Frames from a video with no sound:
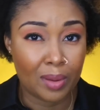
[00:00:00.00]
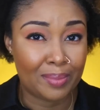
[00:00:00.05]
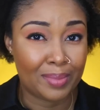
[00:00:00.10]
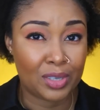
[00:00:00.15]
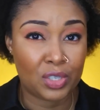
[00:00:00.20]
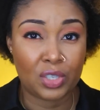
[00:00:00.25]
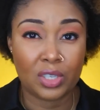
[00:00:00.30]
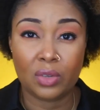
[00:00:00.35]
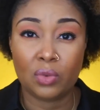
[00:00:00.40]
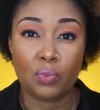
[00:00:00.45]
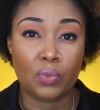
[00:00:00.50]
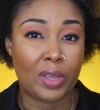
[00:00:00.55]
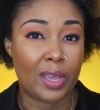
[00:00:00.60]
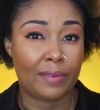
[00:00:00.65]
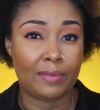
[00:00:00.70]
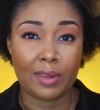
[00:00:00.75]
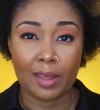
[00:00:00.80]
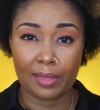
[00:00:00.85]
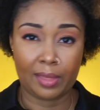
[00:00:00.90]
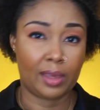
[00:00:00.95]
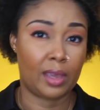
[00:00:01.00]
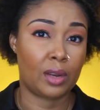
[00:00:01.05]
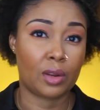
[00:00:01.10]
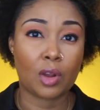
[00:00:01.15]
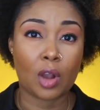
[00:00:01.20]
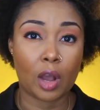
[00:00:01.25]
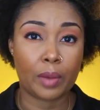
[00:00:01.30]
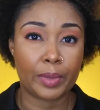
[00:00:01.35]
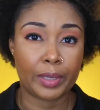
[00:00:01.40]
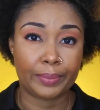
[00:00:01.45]
ambition, we have nothing in
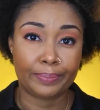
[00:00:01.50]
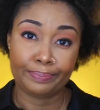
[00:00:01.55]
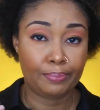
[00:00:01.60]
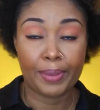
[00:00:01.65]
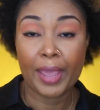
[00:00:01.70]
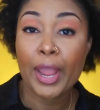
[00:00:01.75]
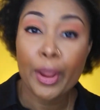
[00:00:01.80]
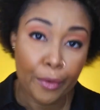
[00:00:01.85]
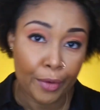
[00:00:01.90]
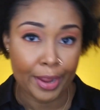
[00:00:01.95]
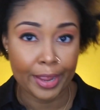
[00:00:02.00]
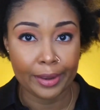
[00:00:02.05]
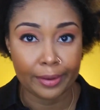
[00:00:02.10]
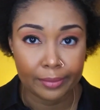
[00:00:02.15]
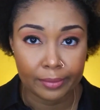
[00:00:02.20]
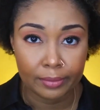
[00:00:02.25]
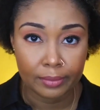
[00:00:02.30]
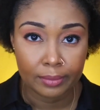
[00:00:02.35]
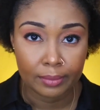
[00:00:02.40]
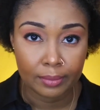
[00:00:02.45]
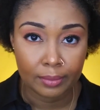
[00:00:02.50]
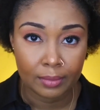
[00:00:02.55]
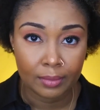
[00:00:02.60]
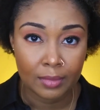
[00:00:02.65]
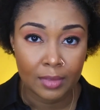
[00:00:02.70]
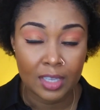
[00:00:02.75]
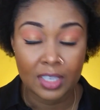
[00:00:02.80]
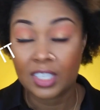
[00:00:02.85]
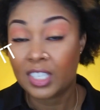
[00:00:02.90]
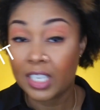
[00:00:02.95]
common. Period.
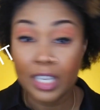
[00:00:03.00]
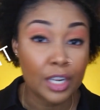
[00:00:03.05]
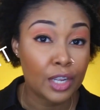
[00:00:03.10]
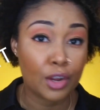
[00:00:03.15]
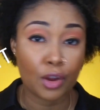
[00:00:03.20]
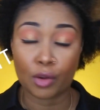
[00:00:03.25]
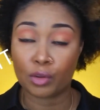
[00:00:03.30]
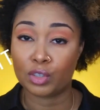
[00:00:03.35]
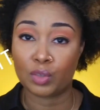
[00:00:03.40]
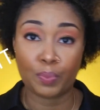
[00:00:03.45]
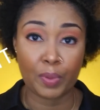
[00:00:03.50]
City girls,